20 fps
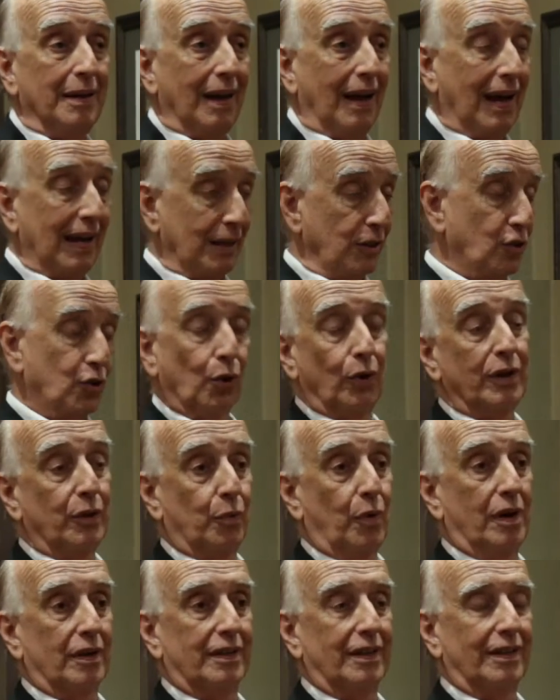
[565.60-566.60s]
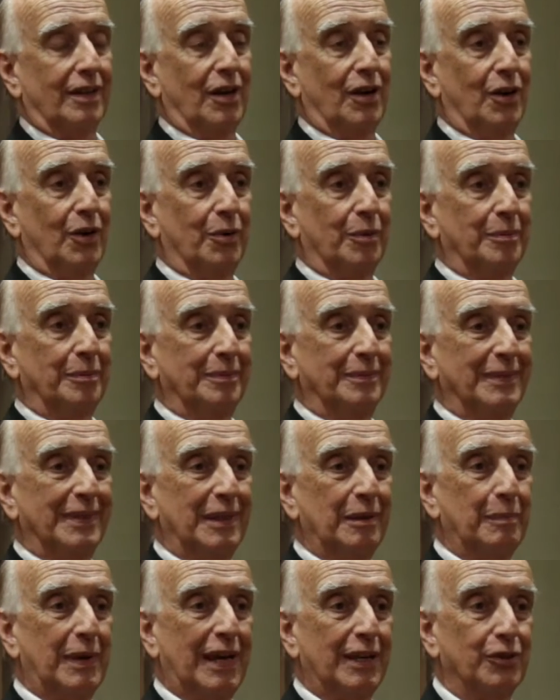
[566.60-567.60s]
I enjoyed walking home
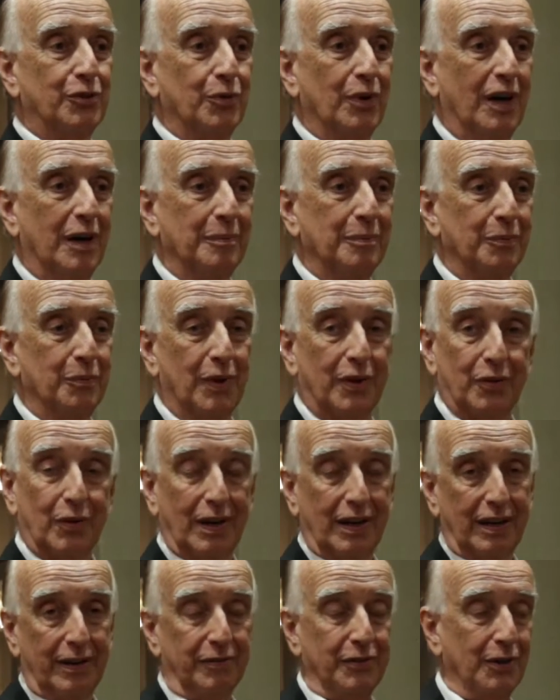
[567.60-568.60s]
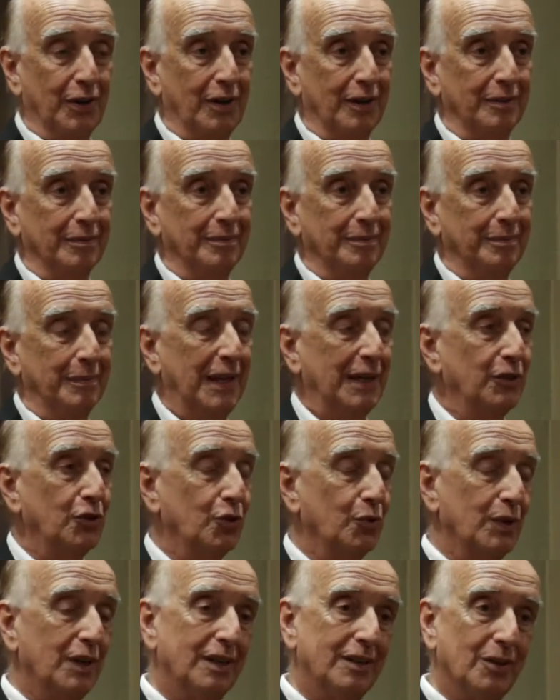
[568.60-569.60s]
in Bastrop, whether I lived on Main
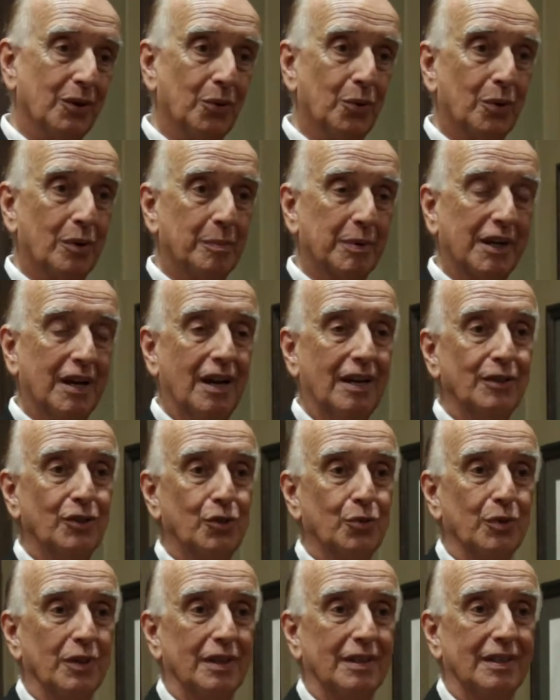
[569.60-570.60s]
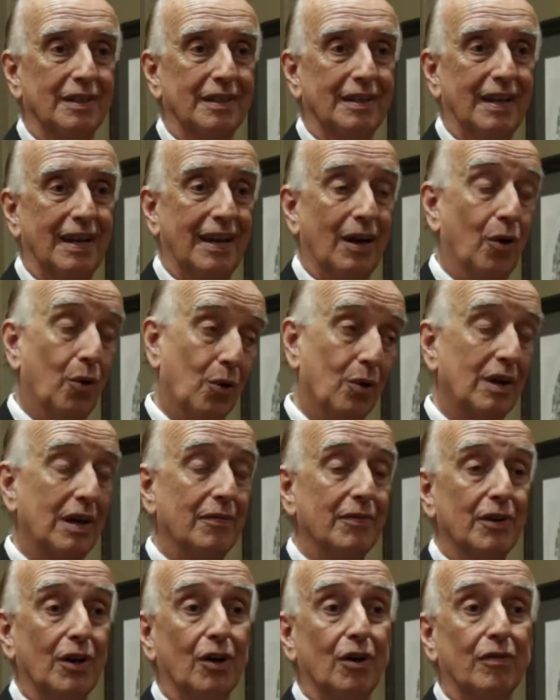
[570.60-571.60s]
Street or Pecan Street, or
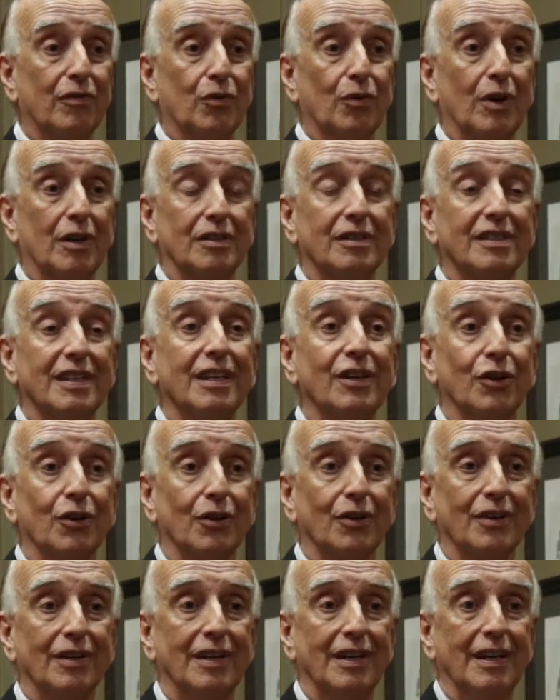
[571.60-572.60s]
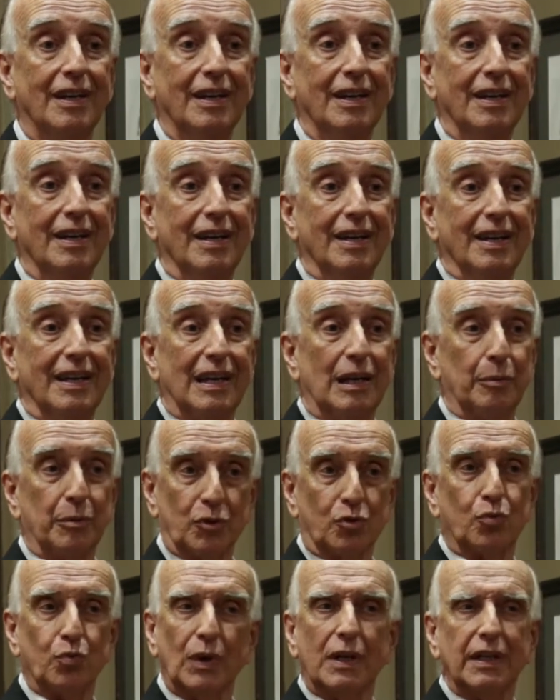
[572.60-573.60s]
even over on Cedar. It
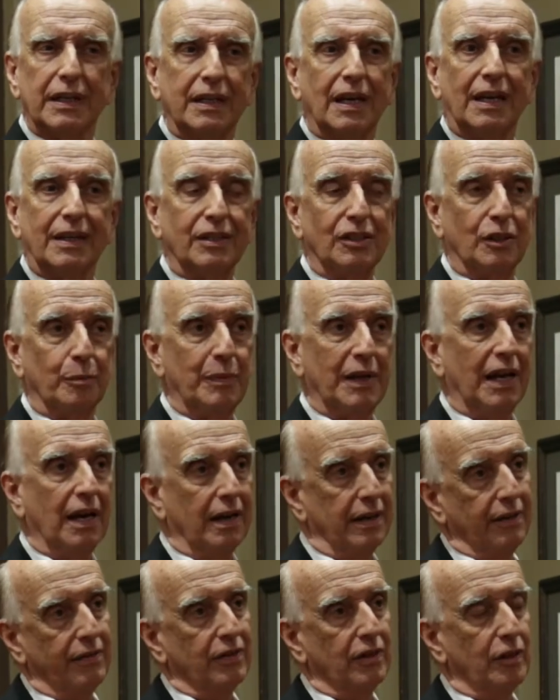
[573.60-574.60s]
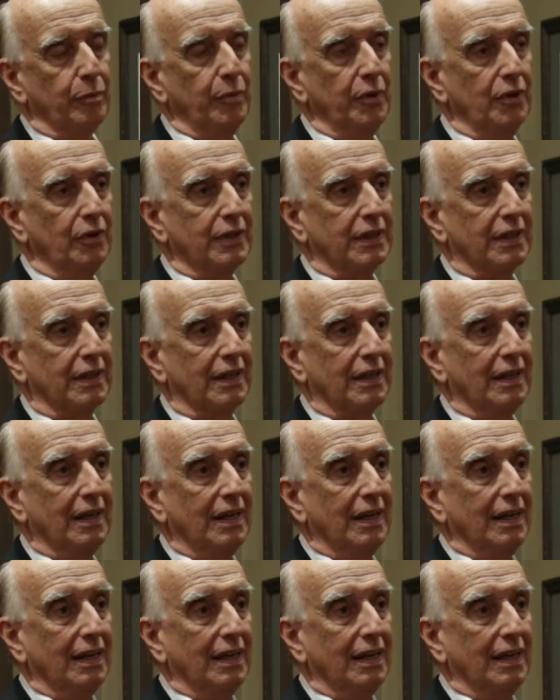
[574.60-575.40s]
was really nice to be out in the community.